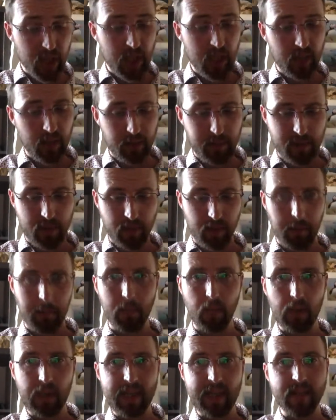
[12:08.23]
year, going to be doing
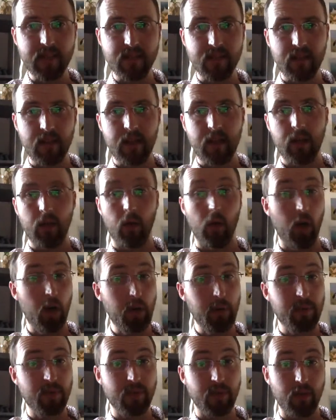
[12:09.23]
mullet, or
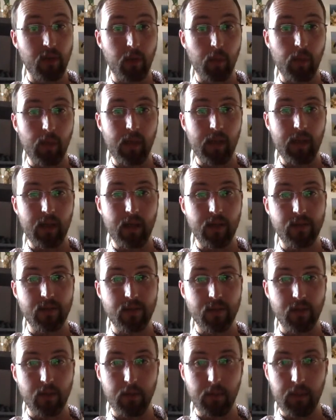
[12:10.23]
hope to
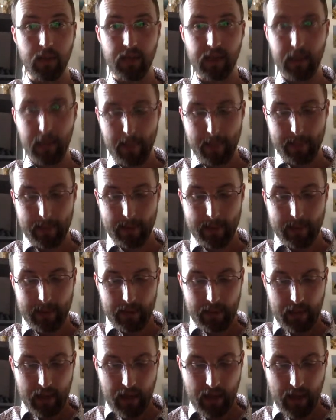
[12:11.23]
do mullet.
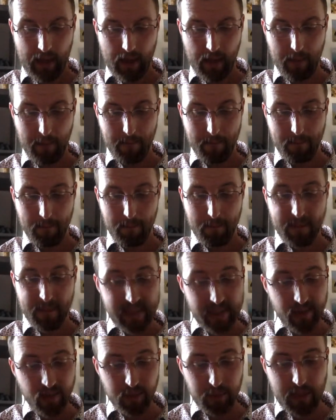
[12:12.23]

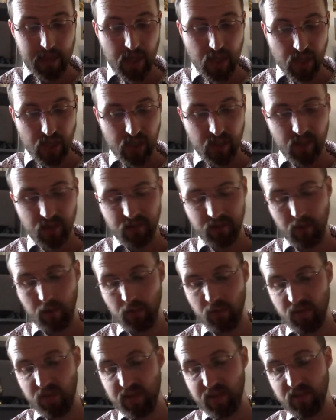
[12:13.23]
Mini species, so
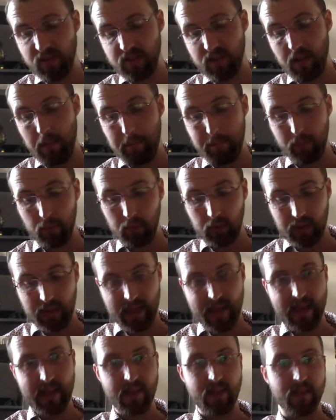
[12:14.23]
things like
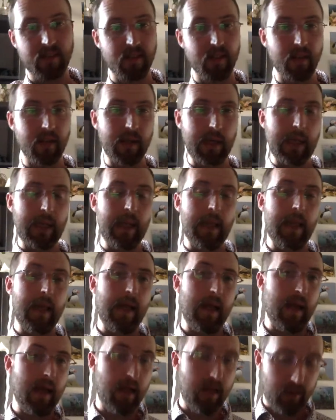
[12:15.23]
bullheads and
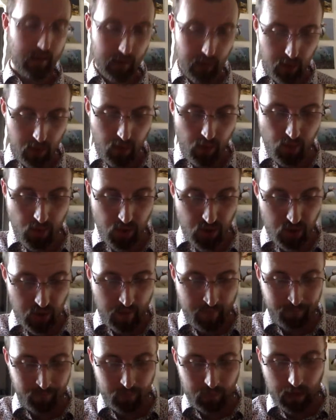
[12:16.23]
loach,
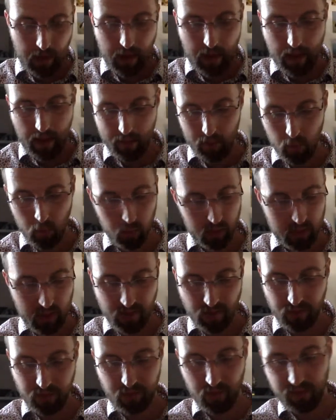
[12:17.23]
all
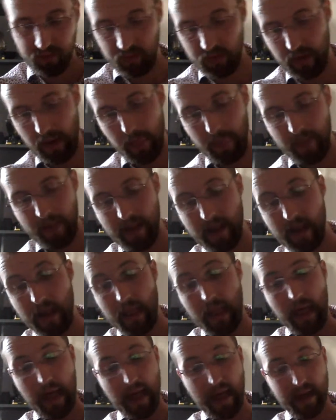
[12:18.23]
kinds of stuff like that.
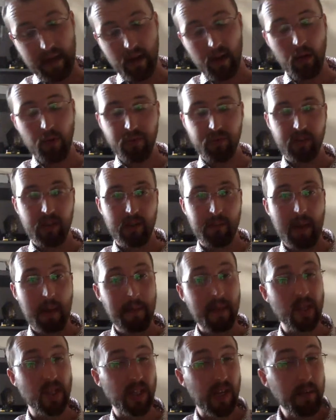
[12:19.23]
And obviously, I
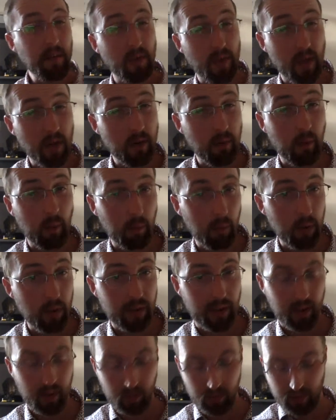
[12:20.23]
mentioned I'm not the only one
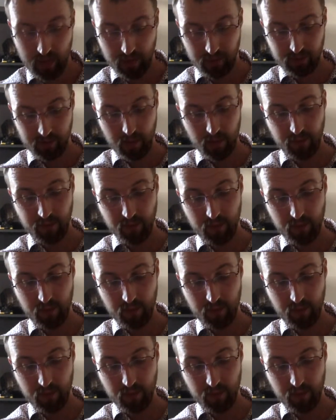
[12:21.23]
working on this. So